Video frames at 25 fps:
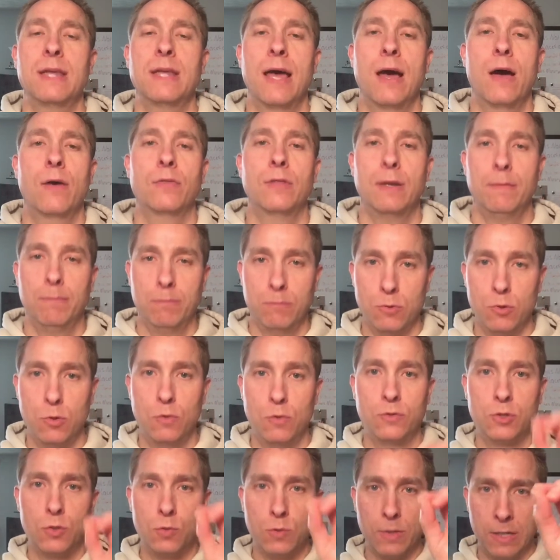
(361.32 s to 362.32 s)
down that
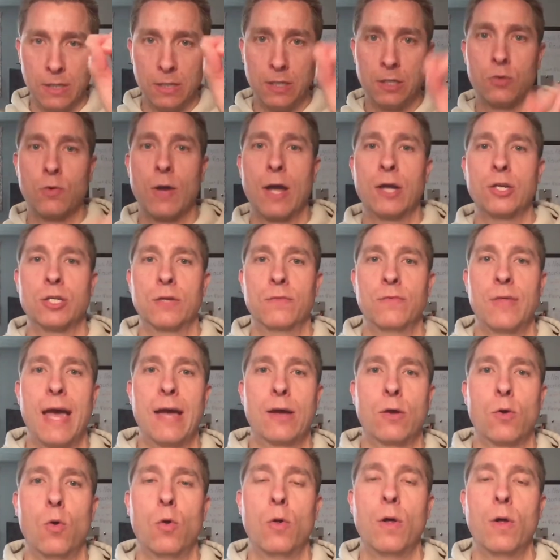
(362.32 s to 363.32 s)
moves you in the direction of
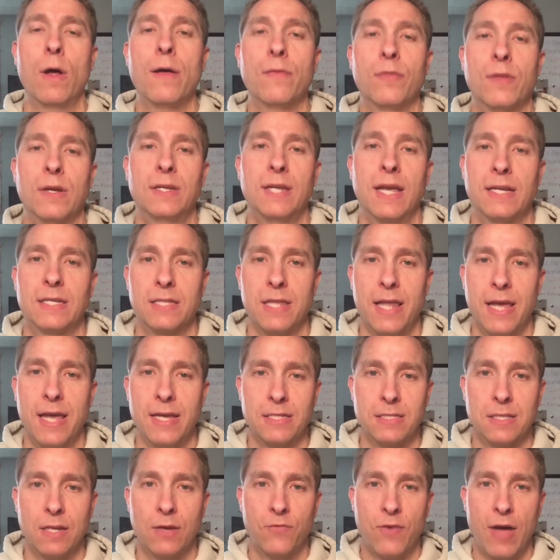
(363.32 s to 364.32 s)
that goal that takes
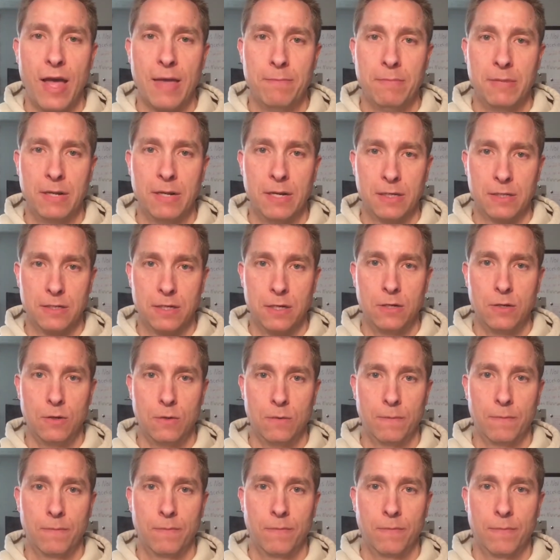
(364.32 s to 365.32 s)
less than 5 minutes to do.
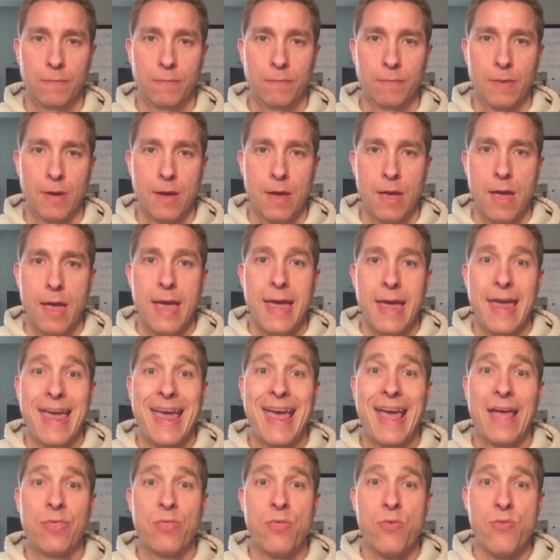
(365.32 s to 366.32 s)

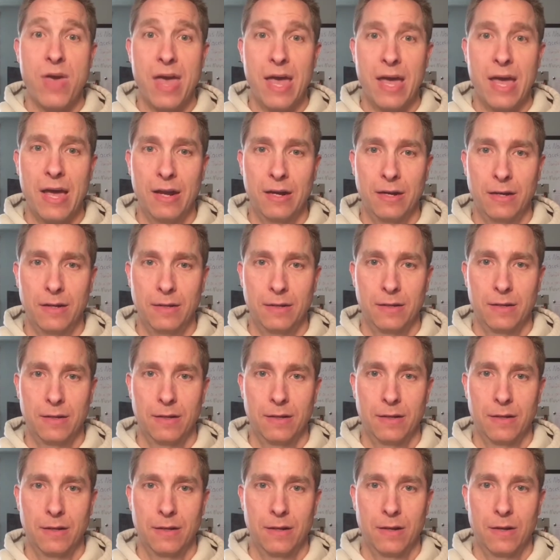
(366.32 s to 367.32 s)
And then
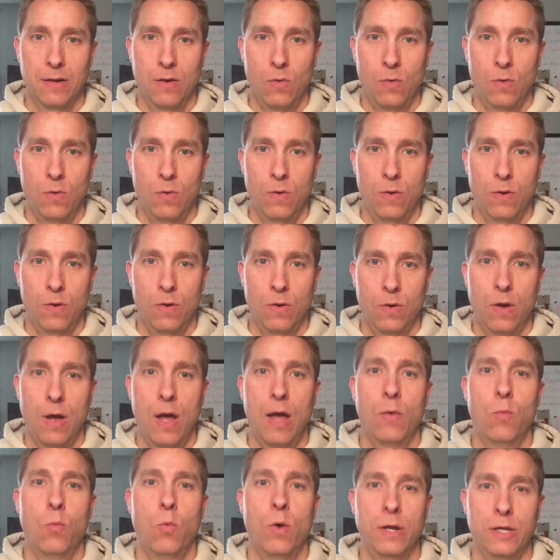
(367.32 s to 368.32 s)

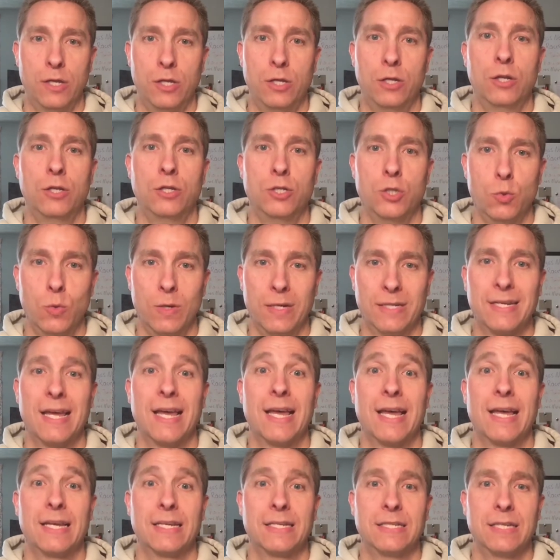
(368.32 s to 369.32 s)
I want you to do it
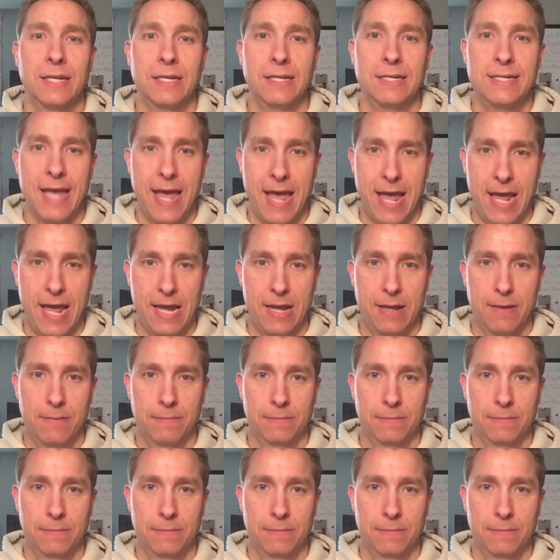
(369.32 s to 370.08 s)
today.